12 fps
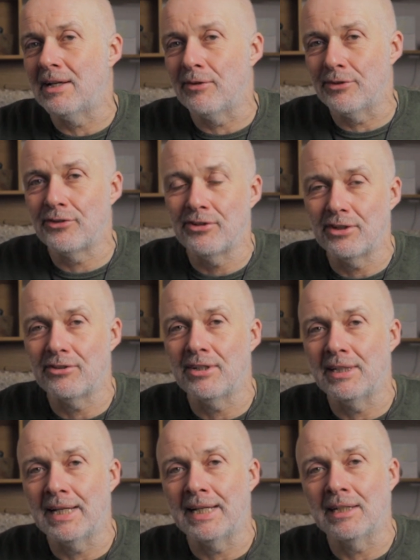out on the
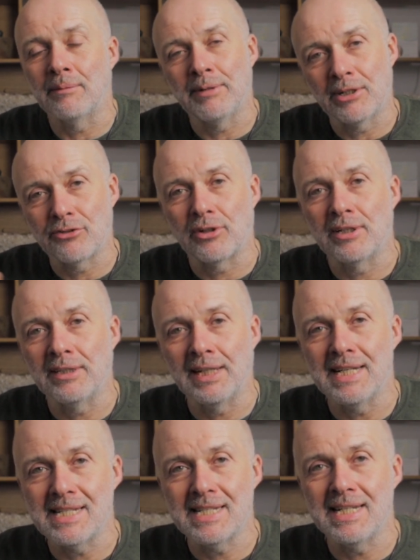16-8, and I'm now trying the
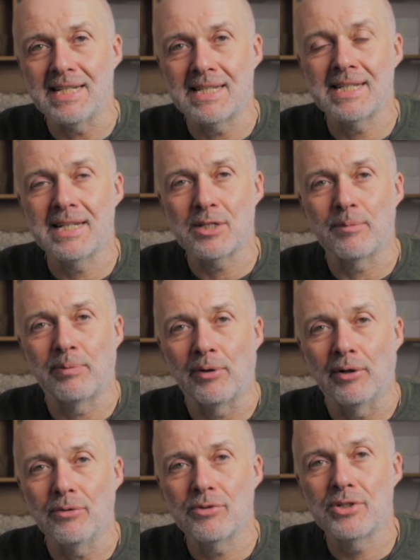18-6
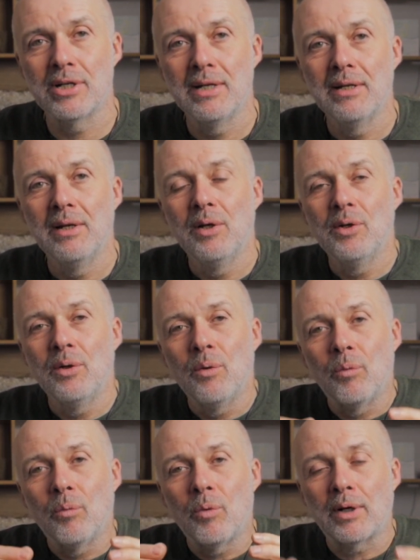approach,
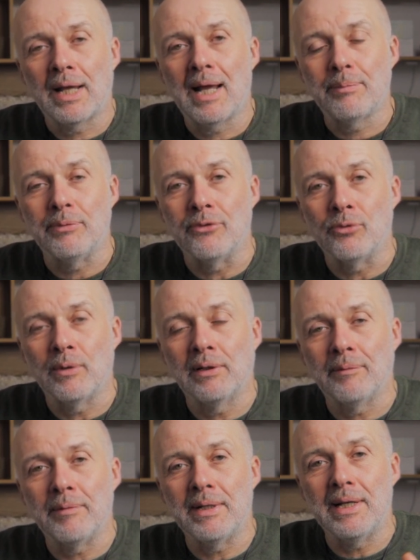what happens?
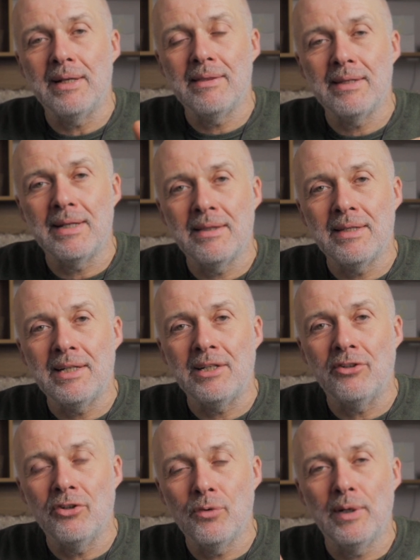Well, in
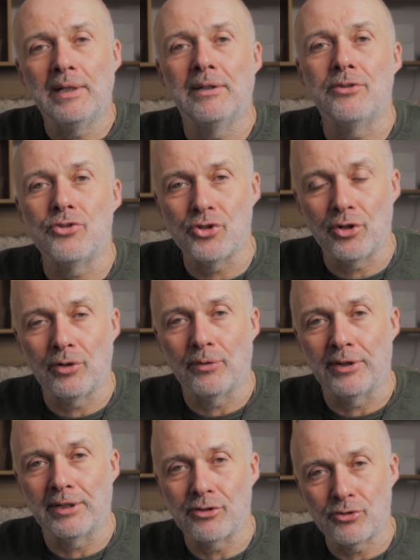the New England Journal
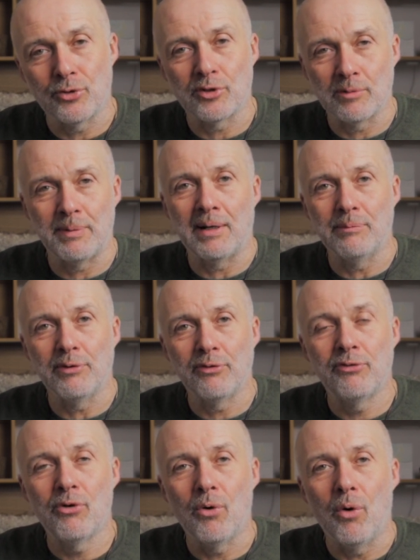that I talked about
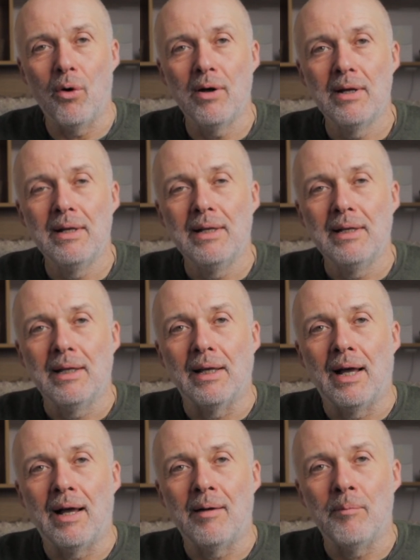before,
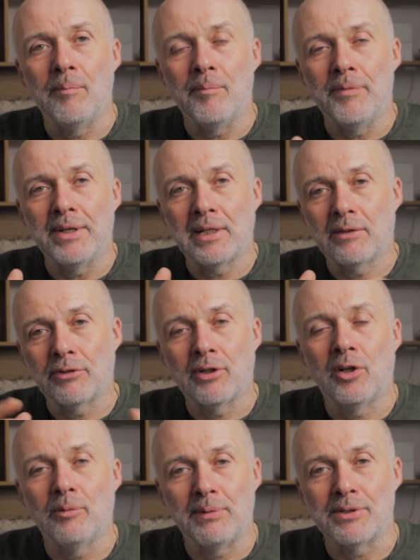they covered a
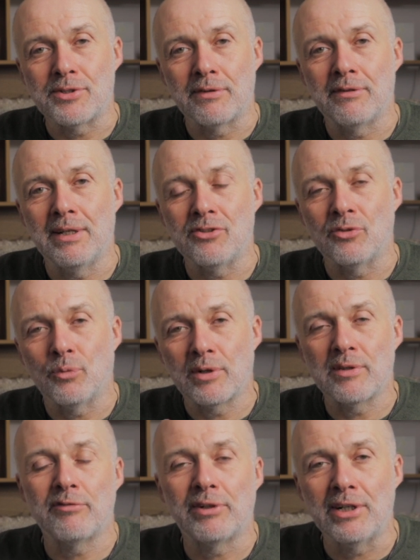whole bunch of things, and one
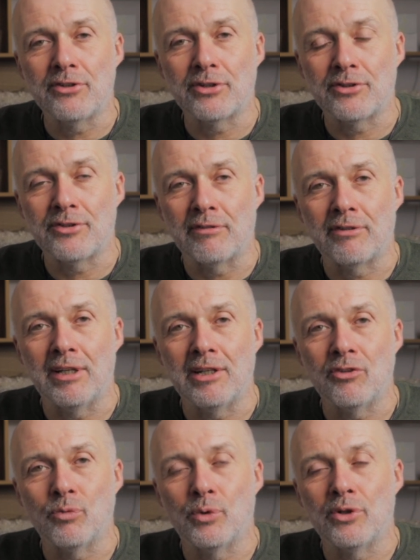of the very interesting
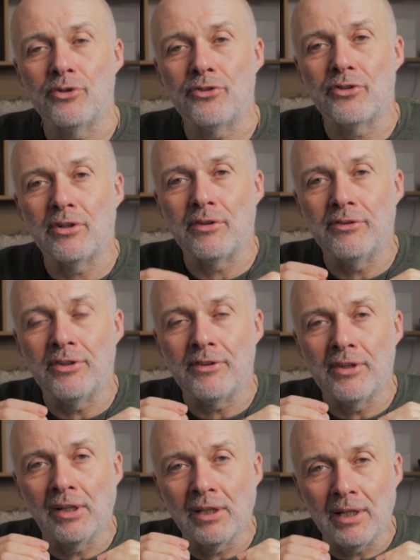things was
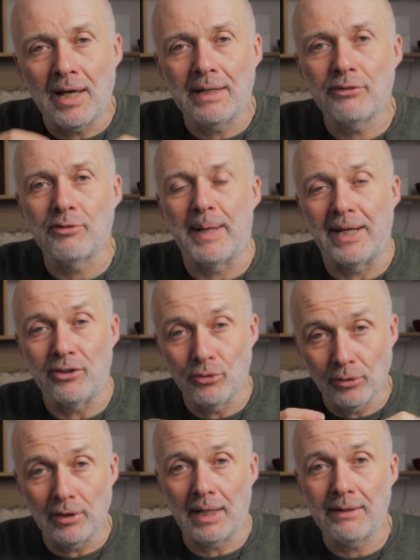that the lifespan,
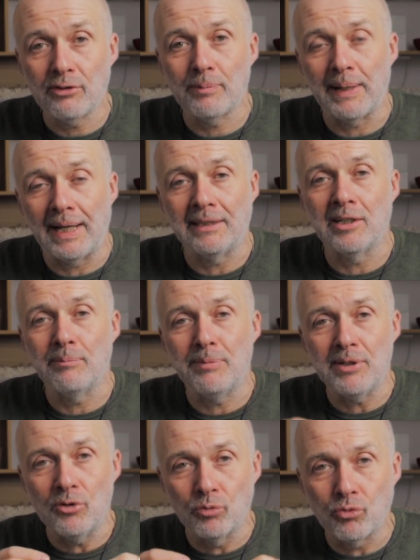your lifespan, can
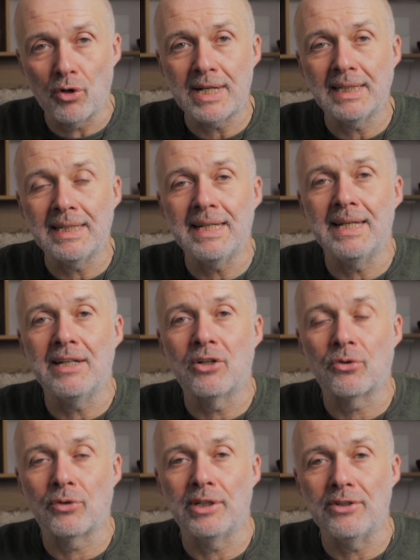be greatly
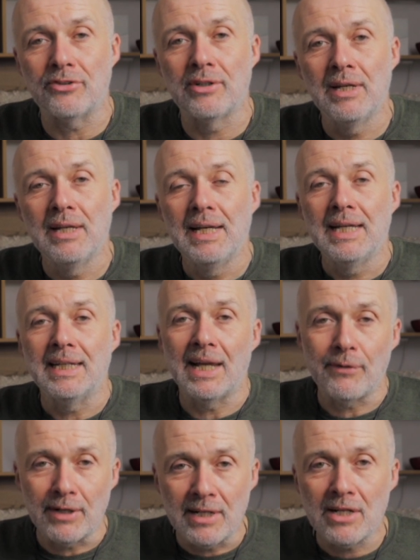increased.
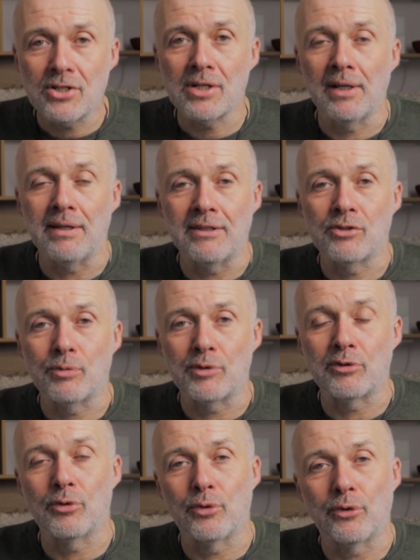Now, initially, this
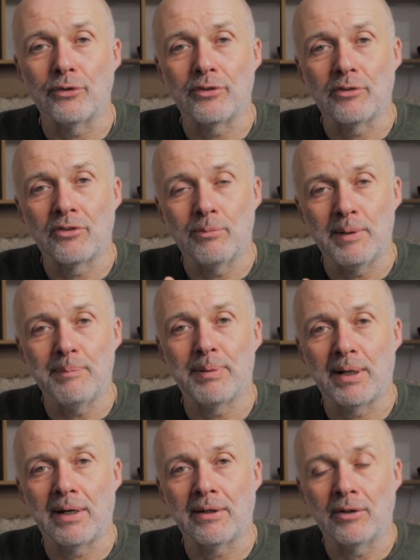was thought to be
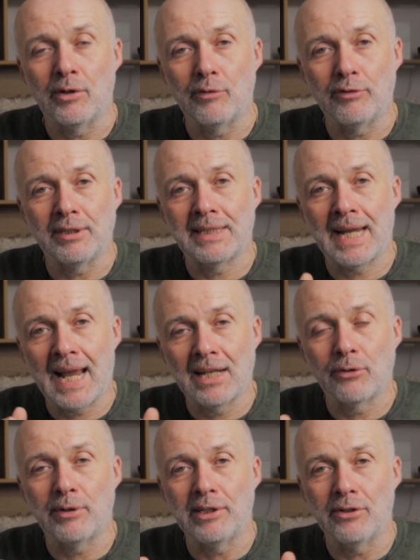part of
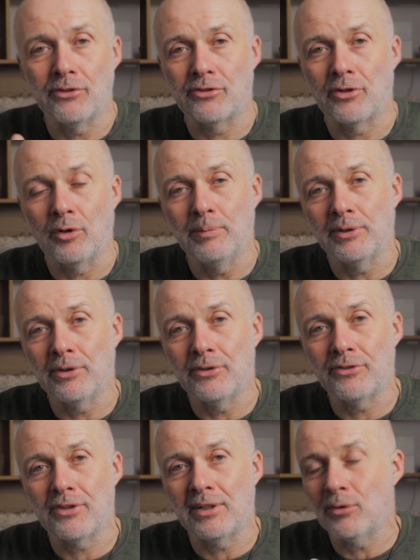calorie control,
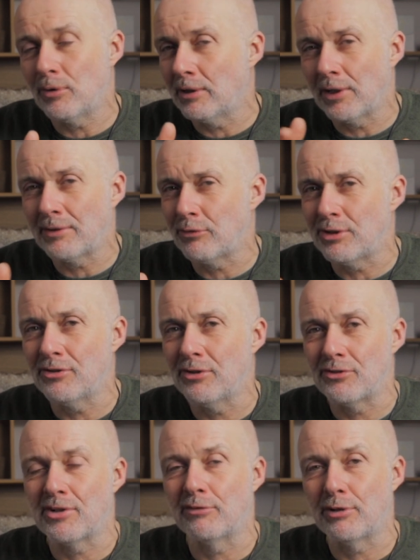because in a lot of
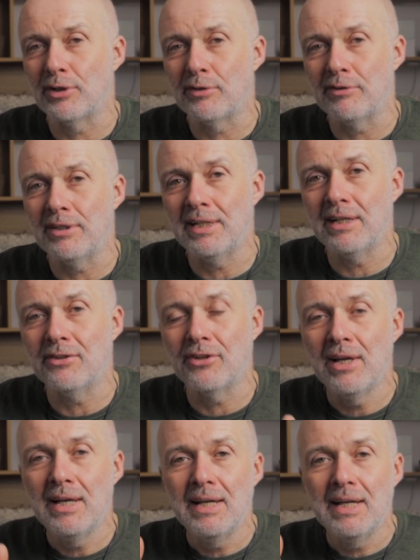research I've read over the years,